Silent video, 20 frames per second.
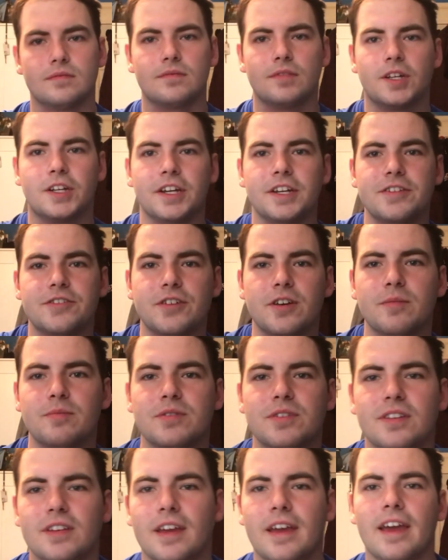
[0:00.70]
Alright
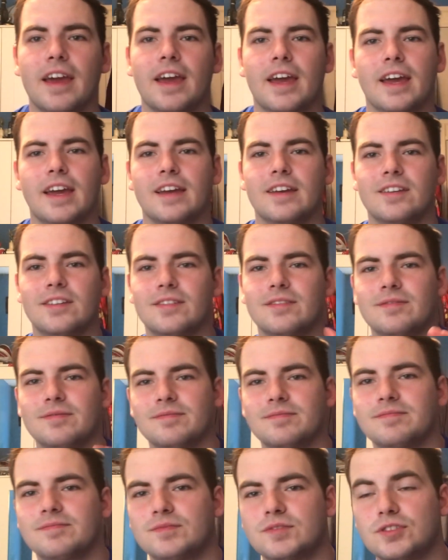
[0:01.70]
Trips,
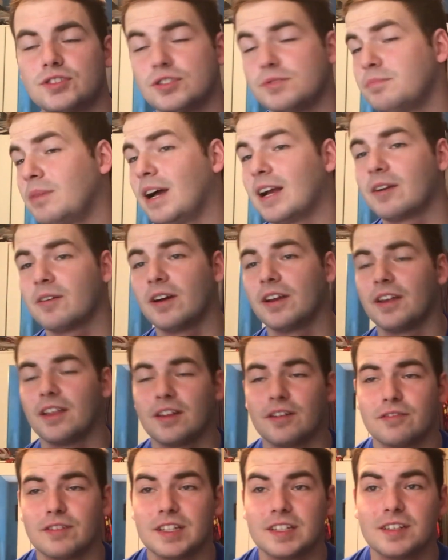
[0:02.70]
just back with
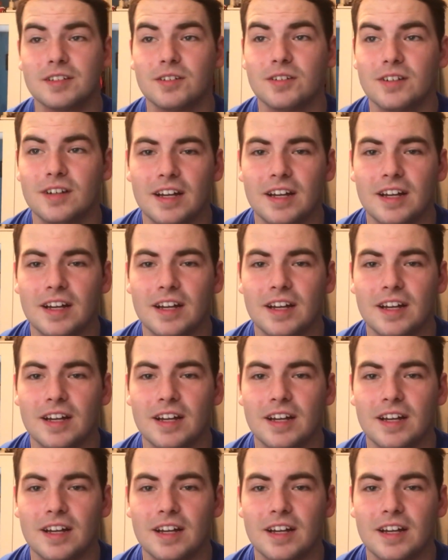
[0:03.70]
another video.